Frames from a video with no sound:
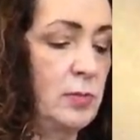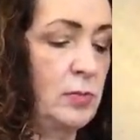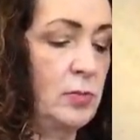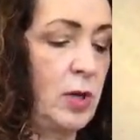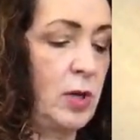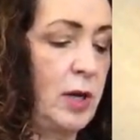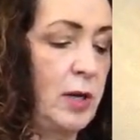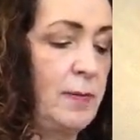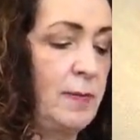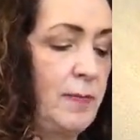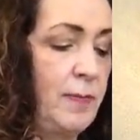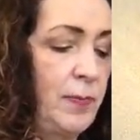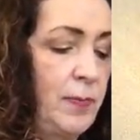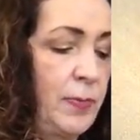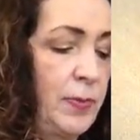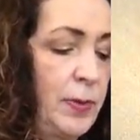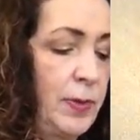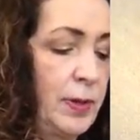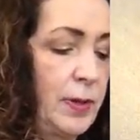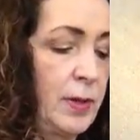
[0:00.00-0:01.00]
Okay.
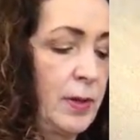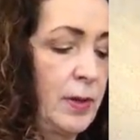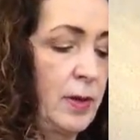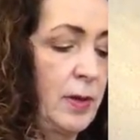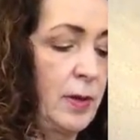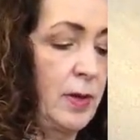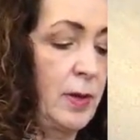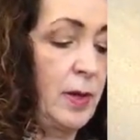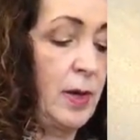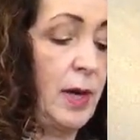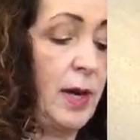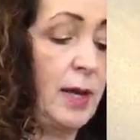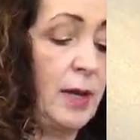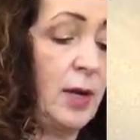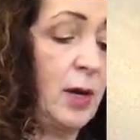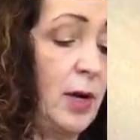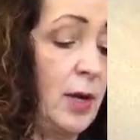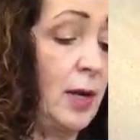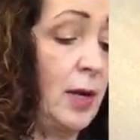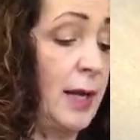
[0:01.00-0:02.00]
And
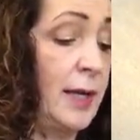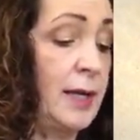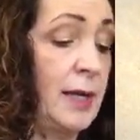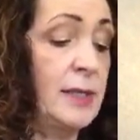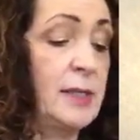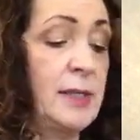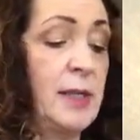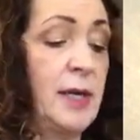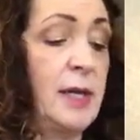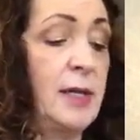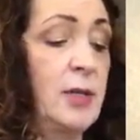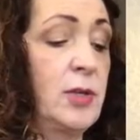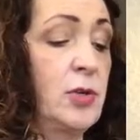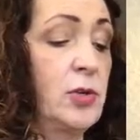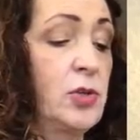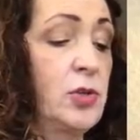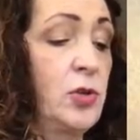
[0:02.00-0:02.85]
like I said, there's